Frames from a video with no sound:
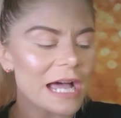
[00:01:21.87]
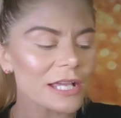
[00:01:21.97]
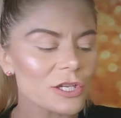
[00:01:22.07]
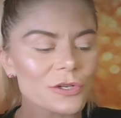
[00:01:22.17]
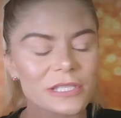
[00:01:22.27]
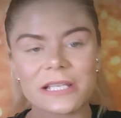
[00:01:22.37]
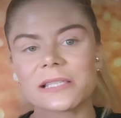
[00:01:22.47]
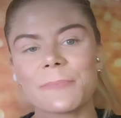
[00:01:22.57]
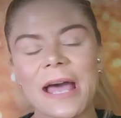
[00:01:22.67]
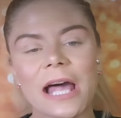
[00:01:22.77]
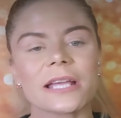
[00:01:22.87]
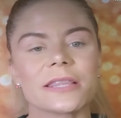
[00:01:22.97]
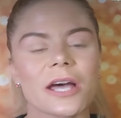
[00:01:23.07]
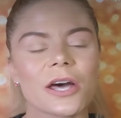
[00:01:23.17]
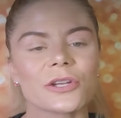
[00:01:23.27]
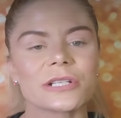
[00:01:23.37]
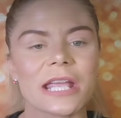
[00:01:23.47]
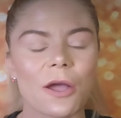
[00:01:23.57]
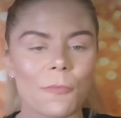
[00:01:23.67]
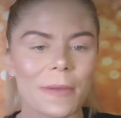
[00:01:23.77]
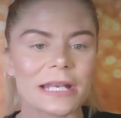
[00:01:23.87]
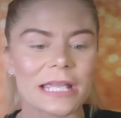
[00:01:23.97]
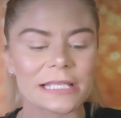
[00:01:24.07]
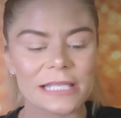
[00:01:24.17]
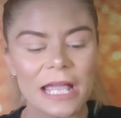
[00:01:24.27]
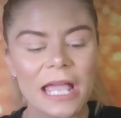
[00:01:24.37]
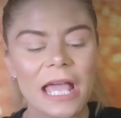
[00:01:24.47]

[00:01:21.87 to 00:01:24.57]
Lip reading: I used this palette the other day on my niece.